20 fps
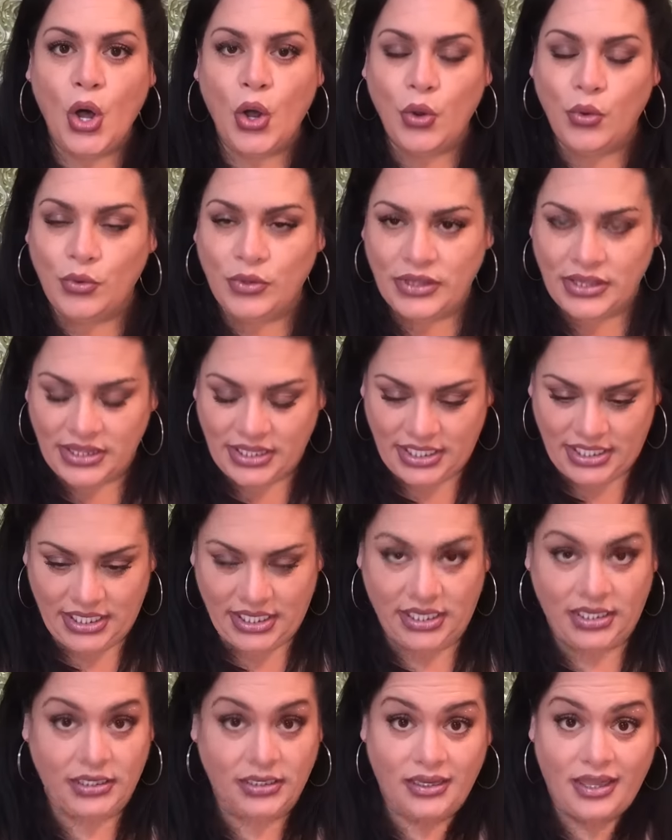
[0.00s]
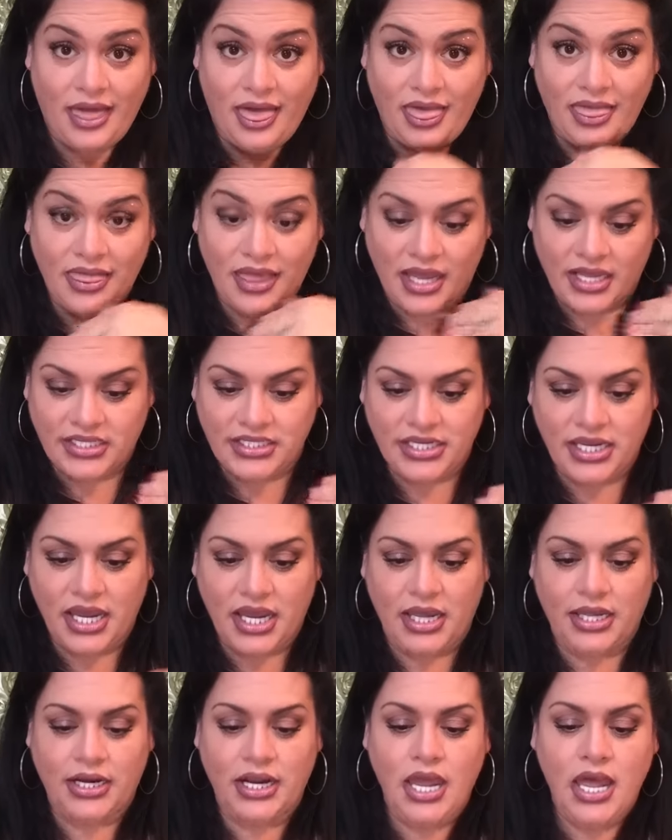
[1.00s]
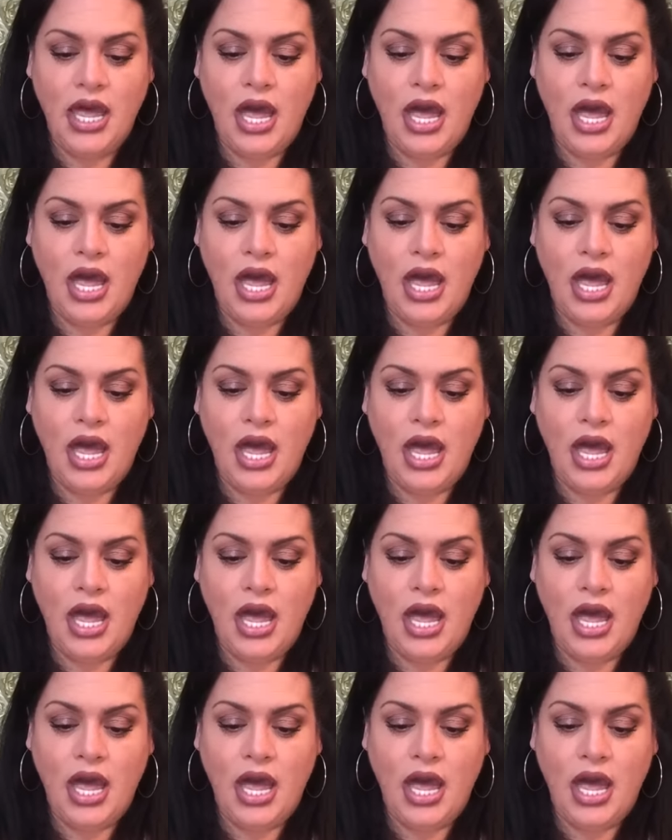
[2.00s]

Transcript: only. That's it.